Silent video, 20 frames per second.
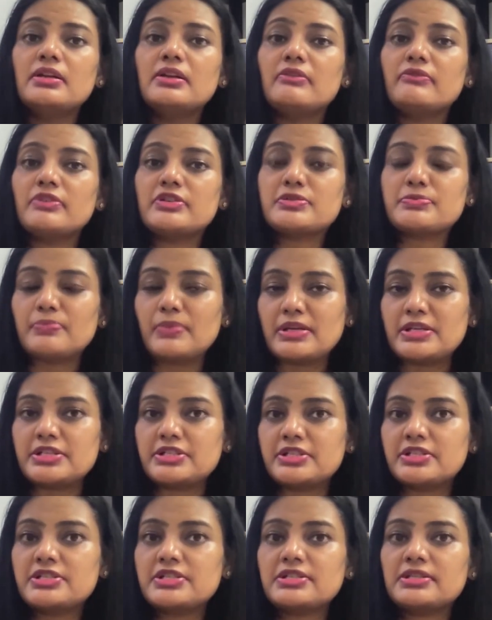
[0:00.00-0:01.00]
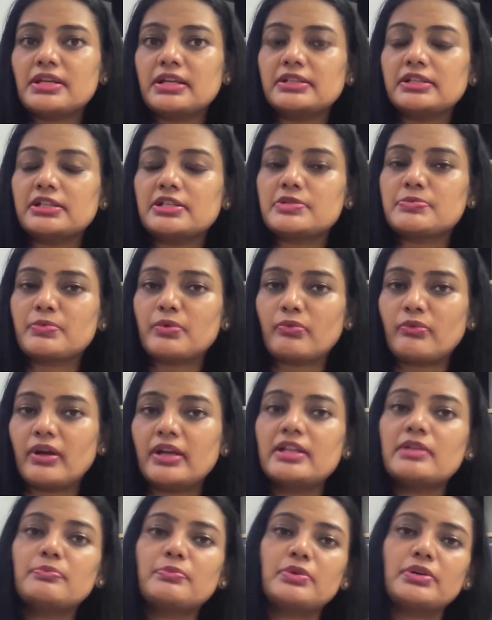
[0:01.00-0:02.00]
which mentions that it is
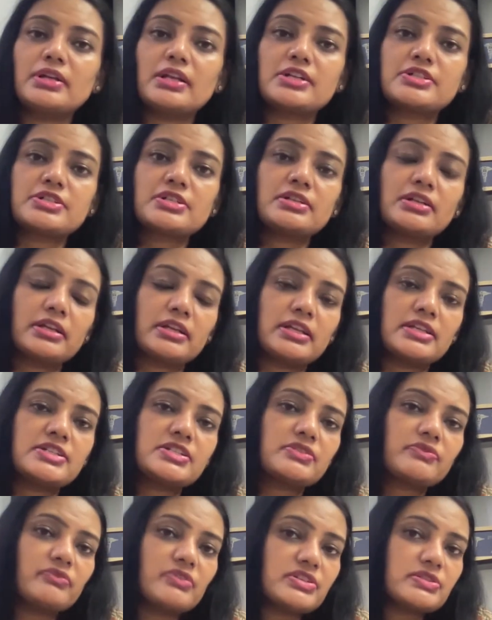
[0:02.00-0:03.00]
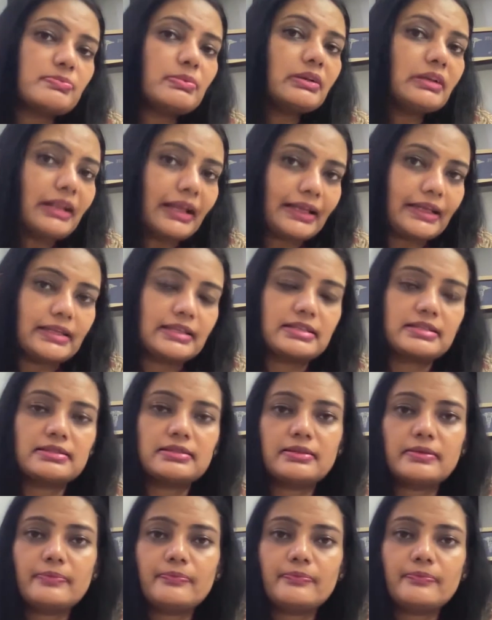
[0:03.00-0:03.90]
providing protection against visible light.